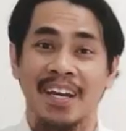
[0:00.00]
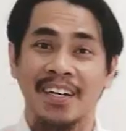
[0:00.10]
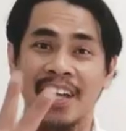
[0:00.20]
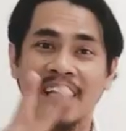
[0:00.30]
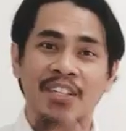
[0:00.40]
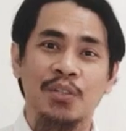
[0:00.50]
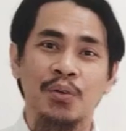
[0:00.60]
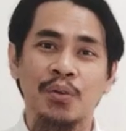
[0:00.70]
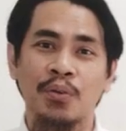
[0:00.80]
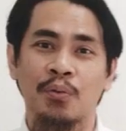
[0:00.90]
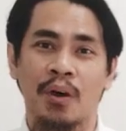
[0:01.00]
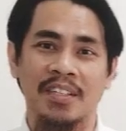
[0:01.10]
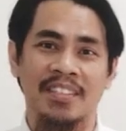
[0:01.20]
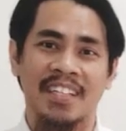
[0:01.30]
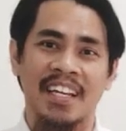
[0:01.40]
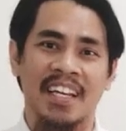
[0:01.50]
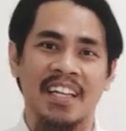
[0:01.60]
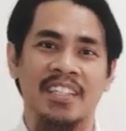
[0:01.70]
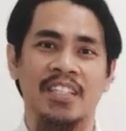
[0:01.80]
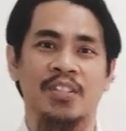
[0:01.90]
Day 2 was
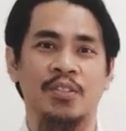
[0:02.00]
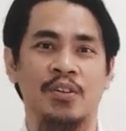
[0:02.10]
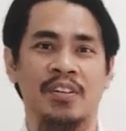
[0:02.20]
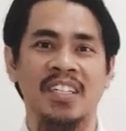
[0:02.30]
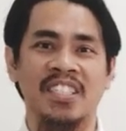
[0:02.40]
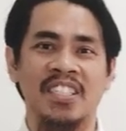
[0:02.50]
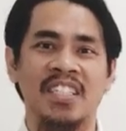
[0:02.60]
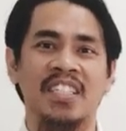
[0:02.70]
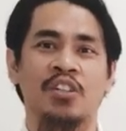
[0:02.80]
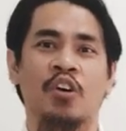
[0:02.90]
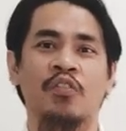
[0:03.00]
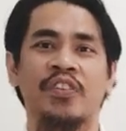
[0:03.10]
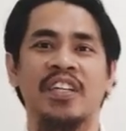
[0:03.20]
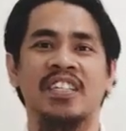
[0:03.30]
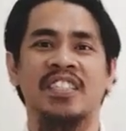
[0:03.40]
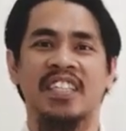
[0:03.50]
dedicated to nurturing confidence